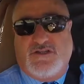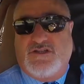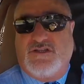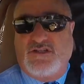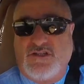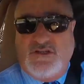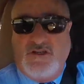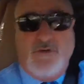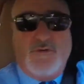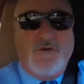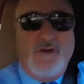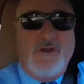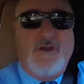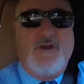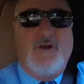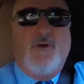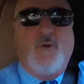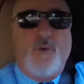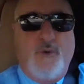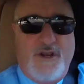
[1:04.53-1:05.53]
to
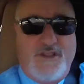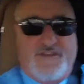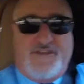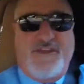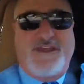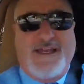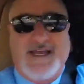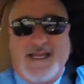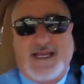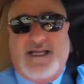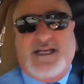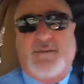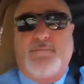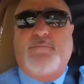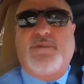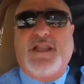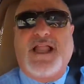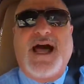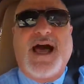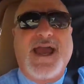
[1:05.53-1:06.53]
do with
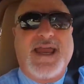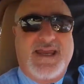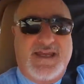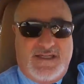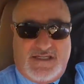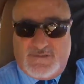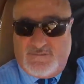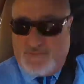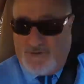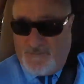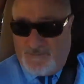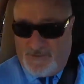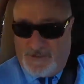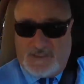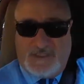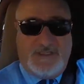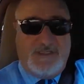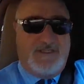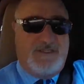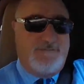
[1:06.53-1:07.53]
compliance
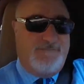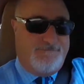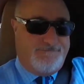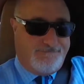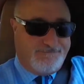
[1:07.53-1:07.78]
purposes.